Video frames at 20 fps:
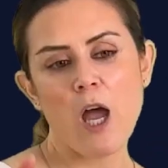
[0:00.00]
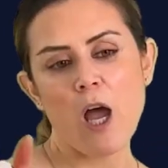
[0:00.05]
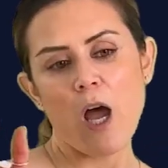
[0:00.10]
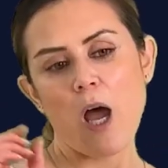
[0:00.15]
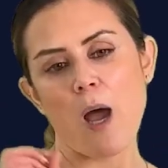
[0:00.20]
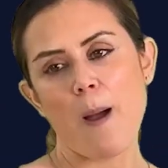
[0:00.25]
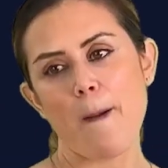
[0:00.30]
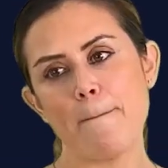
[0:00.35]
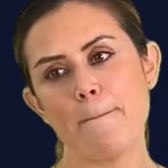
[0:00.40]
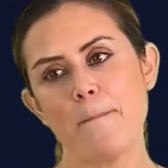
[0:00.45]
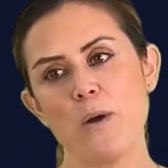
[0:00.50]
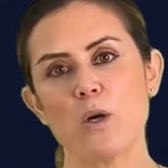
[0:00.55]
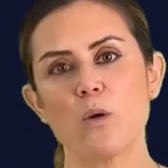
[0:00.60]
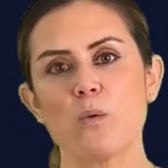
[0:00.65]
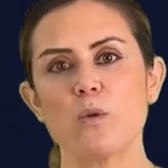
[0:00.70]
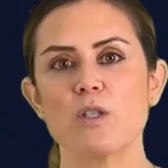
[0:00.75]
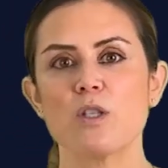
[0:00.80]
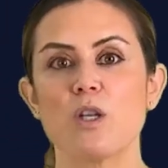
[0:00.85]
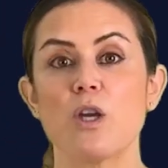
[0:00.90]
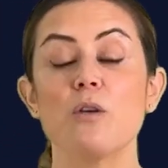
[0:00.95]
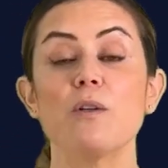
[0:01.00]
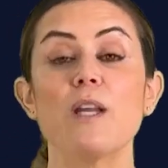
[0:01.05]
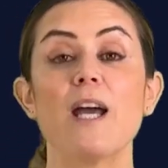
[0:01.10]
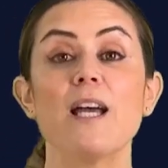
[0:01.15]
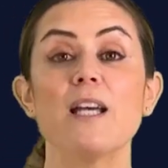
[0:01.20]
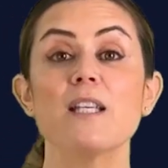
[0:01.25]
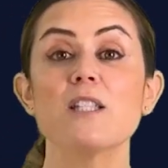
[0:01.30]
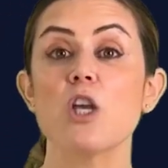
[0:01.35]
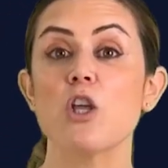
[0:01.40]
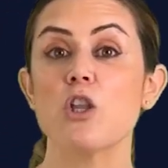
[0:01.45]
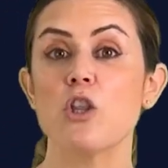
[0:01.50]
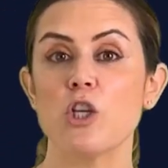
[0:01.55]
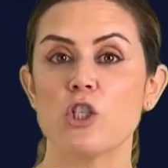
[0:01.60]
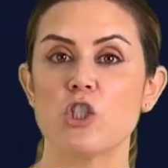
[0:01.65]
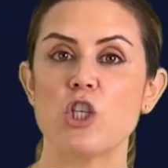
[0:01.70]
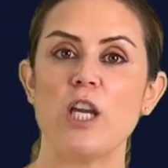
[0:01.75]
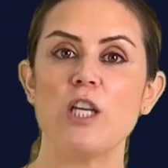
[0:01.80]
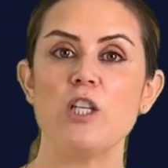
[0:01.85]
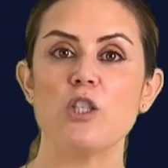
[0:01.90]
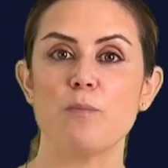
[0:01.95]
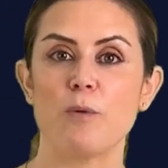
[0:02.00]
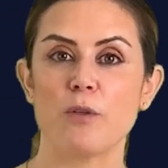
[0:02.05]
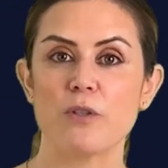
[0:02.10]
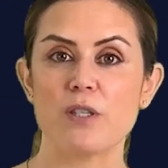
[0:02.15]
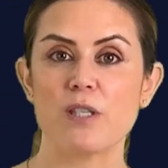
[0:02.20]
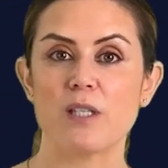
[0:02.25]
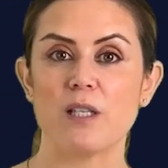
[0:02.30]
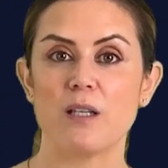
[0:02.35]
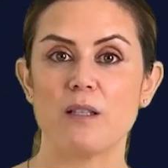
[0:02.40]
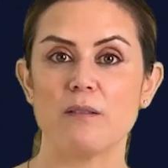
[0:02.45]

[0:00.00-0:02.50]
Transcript: Her book was known as The Change Monster.